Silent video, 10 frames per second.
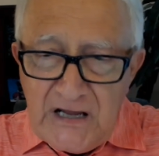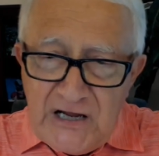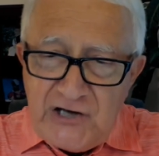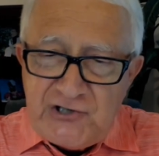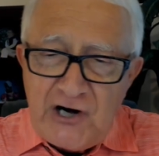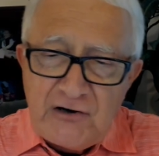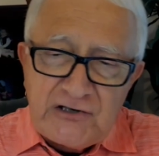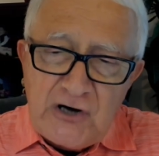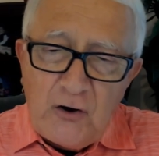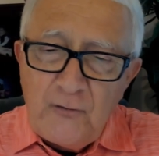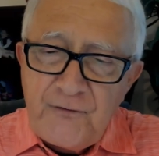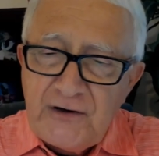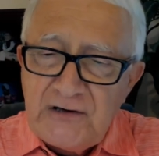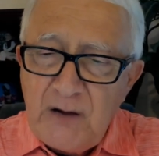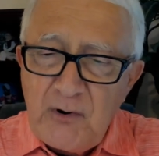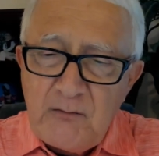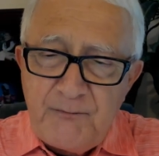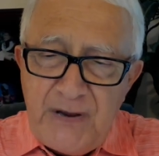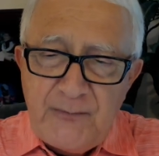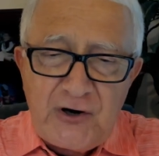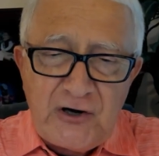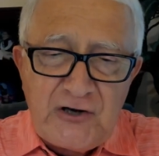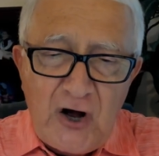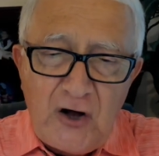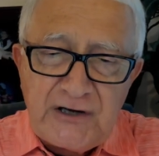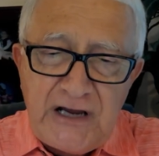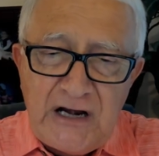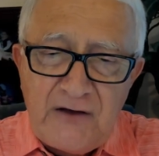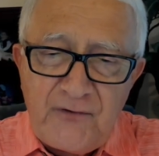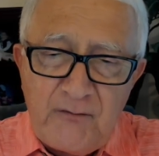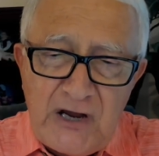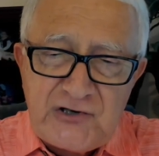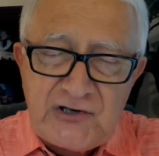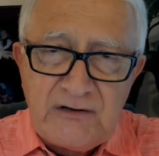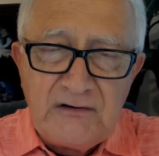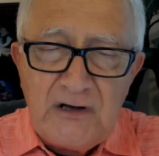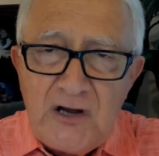He shared a toll-free number people could call to get information.